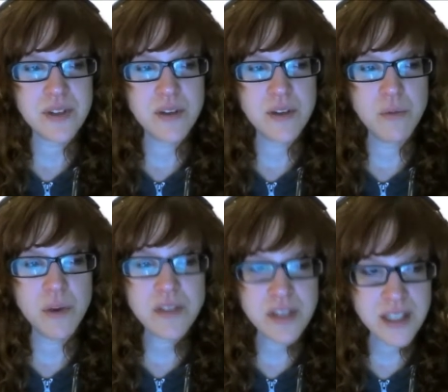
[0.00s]

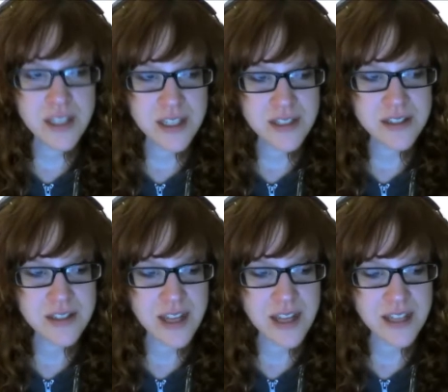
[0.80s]
one thing is
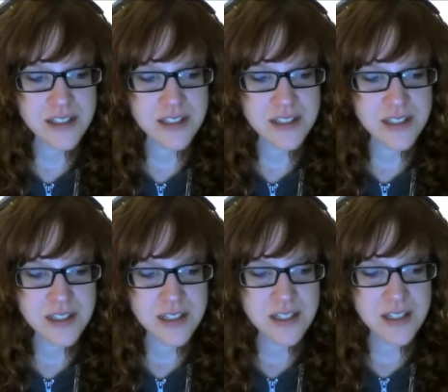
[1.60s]
that
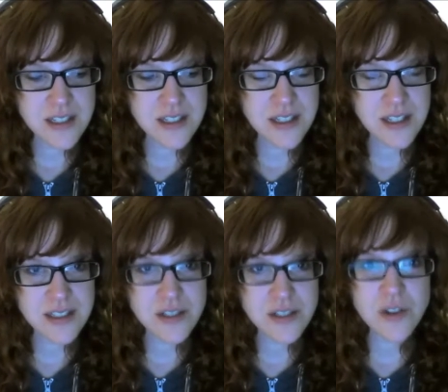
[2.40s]

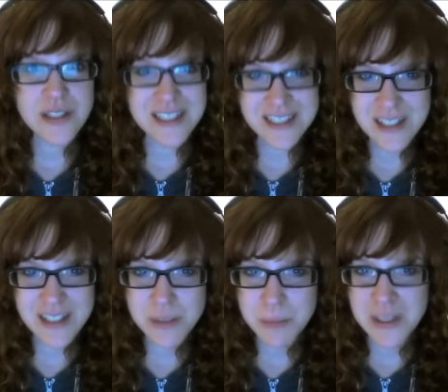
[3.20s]
it's not easy
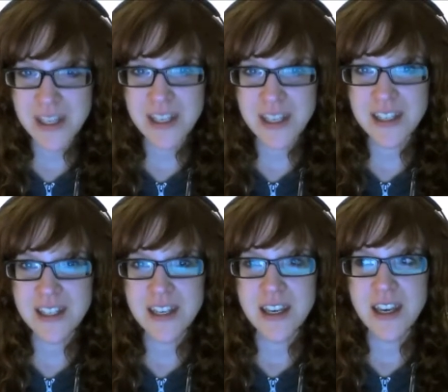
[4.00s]
being
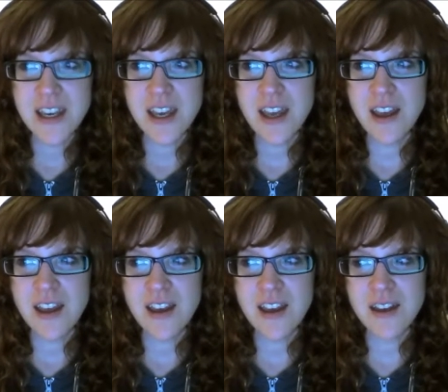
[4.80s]

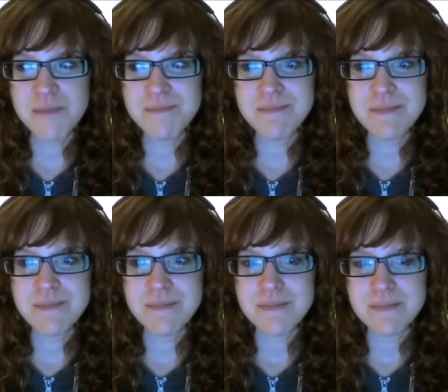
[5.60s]
um,
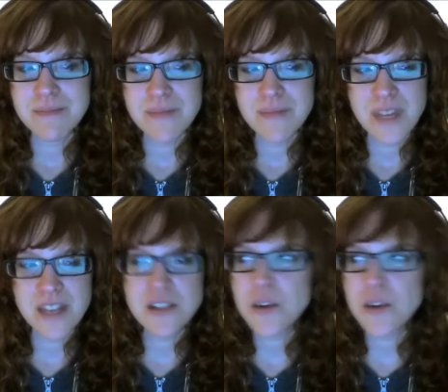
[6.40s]

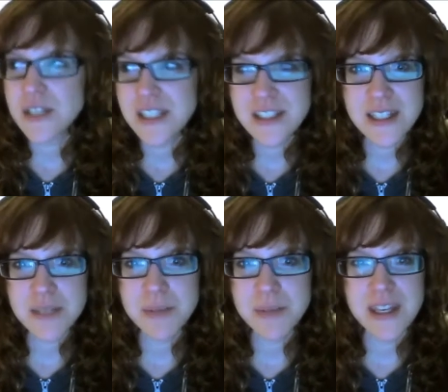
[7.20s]
it's not easy
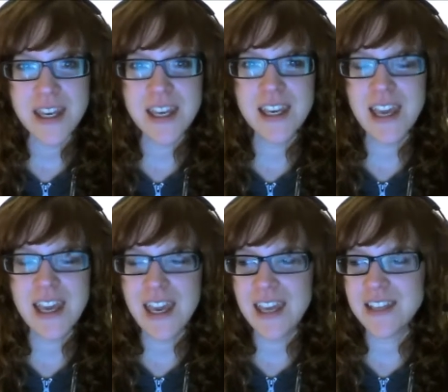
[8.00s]
being
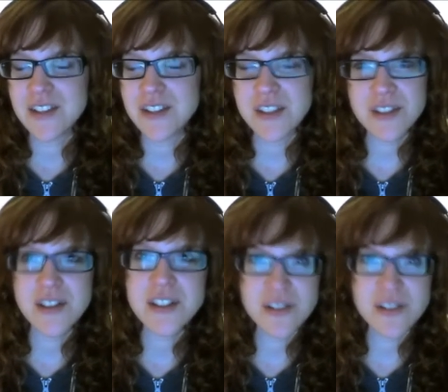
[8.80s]
a
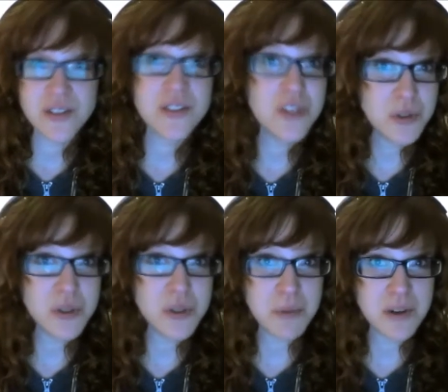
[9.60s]
successful
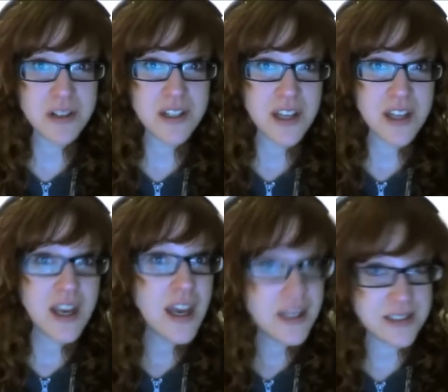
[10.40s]
YouTuber
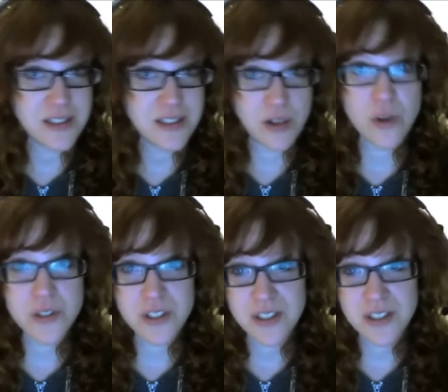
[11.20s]
it's not.